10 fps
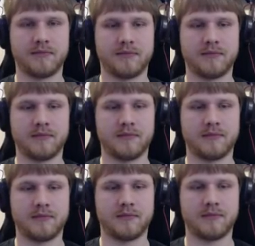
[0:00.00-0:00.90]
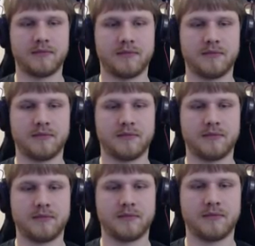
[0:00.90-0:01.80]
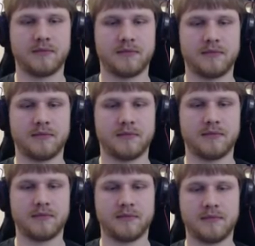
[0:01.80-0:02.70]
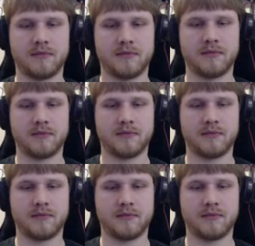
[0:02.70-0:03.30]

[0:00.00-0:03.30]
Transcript: (silent)